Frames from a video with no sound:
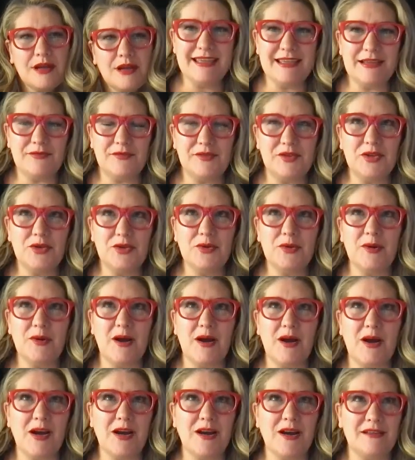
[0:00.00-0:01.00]
If you
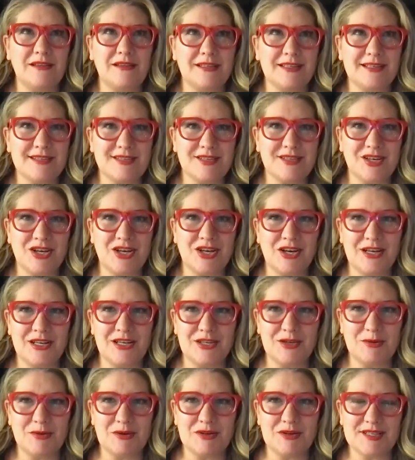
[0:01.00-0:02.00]
are a listener
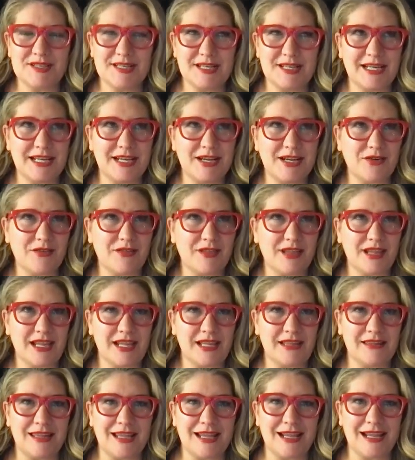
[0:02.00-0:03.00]
and you are sitting here
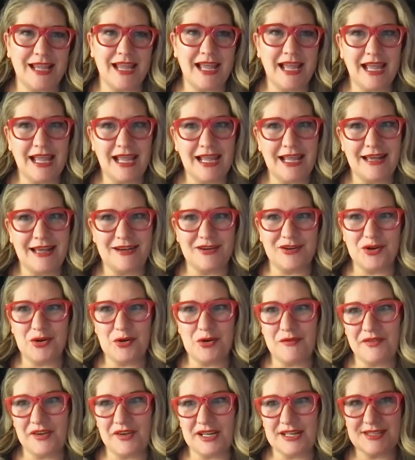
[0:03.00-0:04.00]
thinking like, hey, I don't
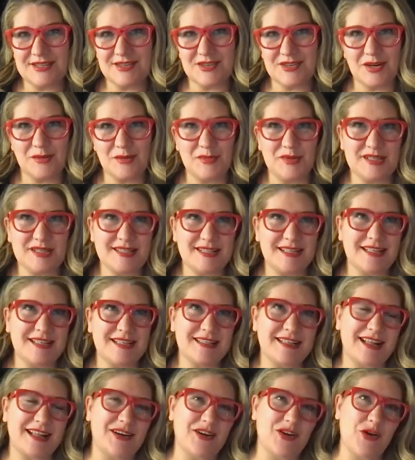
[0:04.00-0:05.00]
know if I could start a
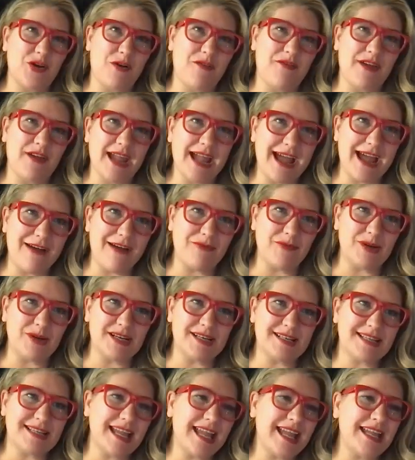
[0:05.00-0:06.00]
business. I don't know if I have what
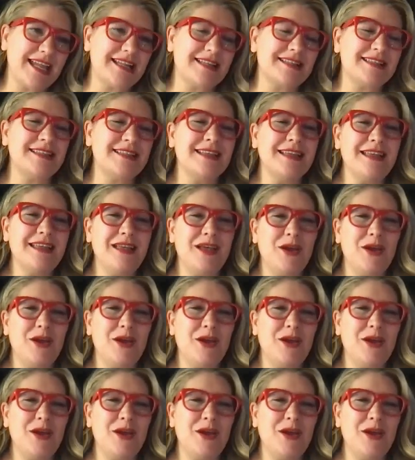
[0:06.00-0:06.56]
it takes.